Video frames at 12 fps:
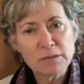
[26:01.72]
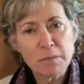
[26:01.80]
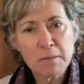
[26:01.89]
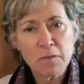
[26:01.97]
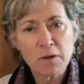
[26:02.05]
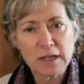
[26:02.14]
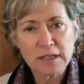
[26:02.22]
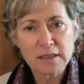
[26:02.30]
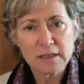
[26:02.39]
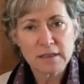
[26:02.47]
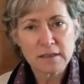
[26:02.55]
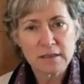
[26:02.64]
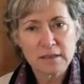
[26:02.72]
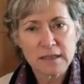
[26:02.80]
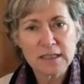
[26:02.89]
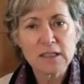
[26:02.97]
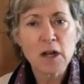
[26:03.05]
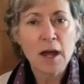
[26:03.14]
memories.
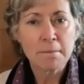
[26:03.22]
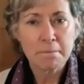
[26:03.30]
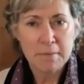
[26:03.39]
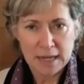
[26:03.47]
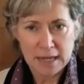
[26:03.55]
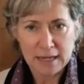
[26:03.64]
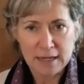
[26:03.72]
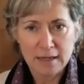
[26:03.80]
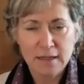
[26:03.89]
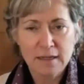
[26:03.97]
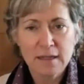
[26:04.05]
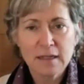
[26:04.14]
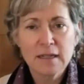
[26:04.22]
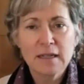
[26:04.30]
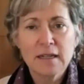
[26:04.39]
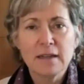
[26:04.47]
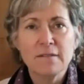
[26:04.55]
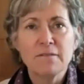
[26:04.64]
It's not me.
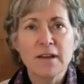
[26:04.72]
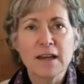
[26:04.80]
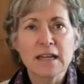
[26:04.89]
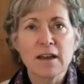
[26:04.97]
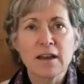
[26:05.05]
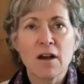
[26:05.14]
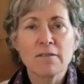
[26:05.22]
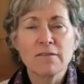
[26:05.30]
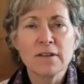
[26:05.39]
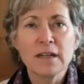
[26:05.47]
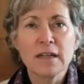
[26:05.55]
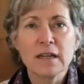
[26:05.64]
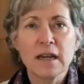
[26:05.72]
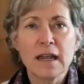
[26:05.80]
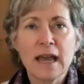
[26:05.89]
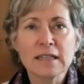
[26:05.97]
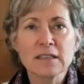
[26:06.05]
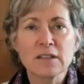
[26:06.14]
In fact, I often
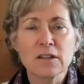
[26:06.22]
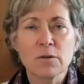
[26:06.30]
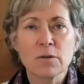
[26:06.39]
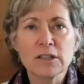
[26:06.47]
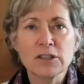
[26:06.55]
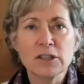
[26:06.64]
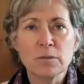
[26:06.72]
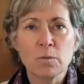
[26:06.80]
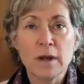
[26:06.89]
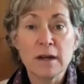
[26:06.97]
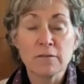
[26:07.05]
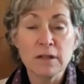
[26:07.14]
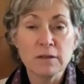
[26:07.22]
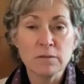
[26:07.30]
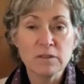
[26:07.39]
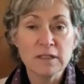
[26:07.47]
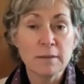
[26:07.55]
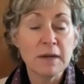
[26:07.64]
ask the question when
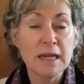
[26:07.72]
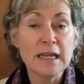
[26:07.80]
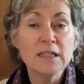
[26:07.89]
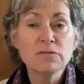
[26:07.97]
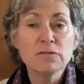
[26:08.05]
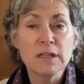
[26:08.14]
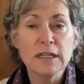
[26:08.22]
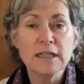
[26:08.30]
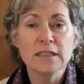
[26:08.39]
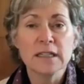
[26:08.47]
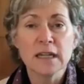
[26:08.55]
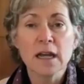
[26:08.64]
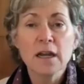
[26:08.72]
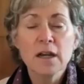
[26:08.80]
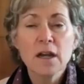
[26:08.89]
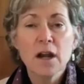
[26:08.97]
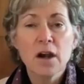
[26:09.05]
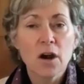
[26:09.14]
somebody is releasing,
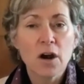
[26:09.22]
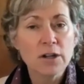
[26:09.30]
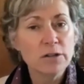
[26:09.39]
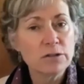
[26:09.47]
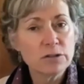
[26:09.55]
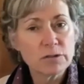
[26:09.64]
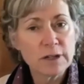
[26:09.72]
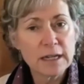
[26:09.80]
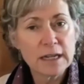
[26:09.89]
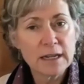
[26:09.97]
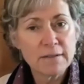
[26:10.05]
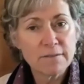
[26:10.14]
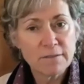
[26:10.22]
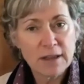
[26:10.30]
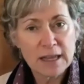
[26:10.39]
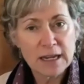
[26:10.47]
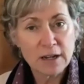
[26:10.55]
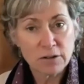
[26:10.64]
are you shrinking,
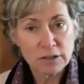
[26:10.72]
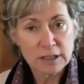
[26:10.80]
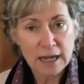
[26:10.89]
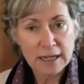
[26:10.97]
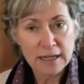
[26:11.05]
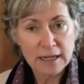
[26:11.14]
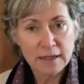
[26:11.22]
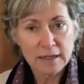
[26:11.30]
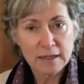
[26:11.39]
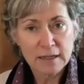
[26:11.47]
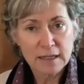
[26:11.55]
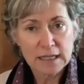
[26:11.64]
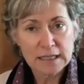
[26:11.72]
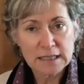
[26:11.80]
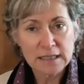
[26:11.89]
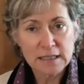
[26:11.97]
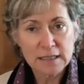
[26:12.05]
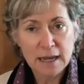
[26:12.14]
fading, or dying as
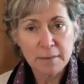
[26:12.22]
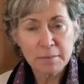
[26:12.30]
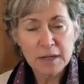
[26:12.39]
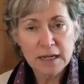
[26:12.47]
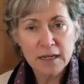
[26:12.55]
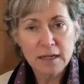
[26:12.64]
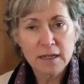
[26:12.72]
this is happening?